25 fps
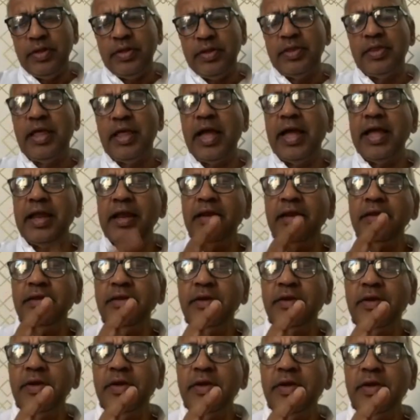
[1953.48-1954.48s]
Then
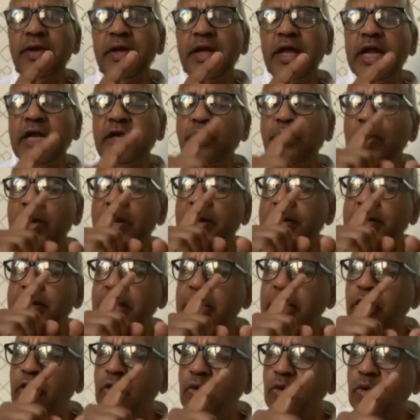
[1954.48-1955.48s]
it will
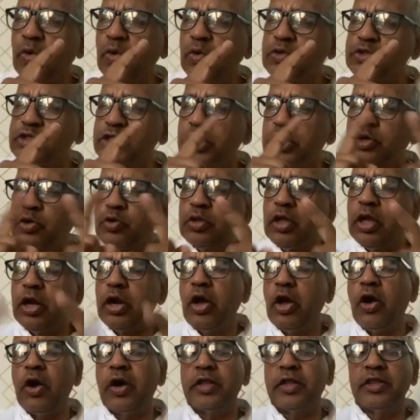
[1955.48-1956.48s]
take you closer to the
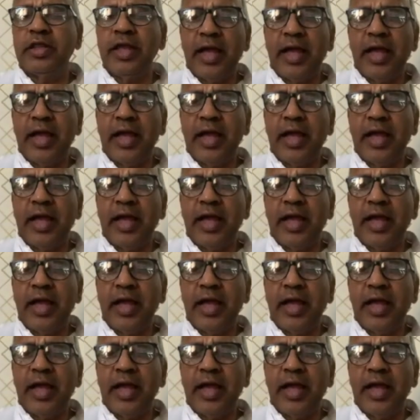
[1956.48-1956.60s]
Lord.